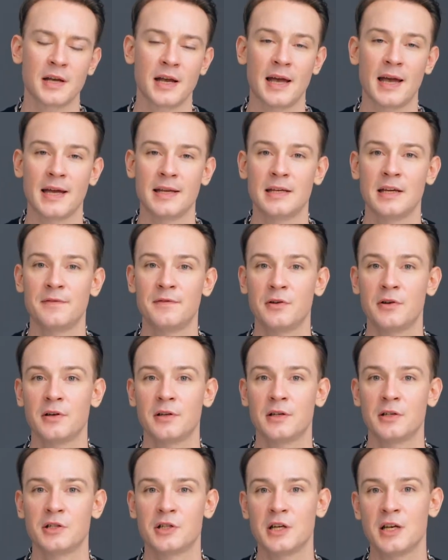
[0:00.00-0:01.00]
and if you
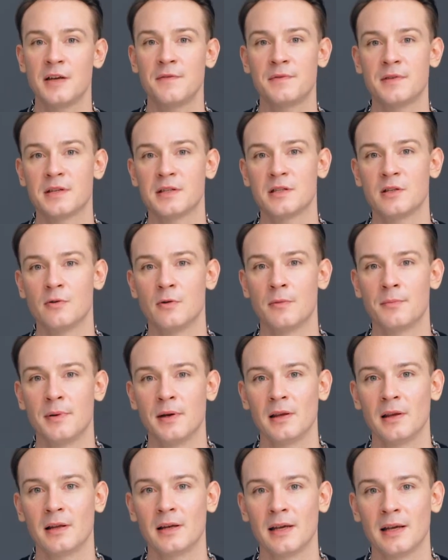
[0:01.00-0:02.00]
can achieve this new
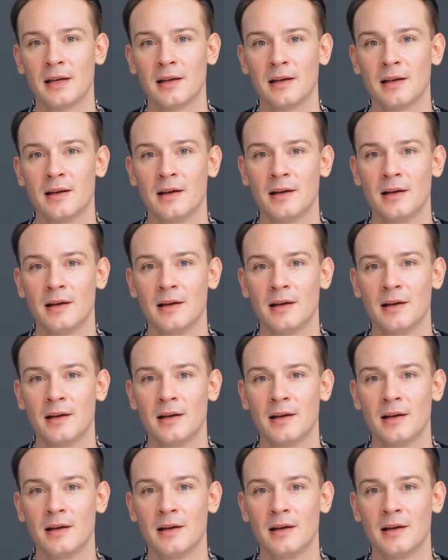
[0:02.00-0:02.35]
ability,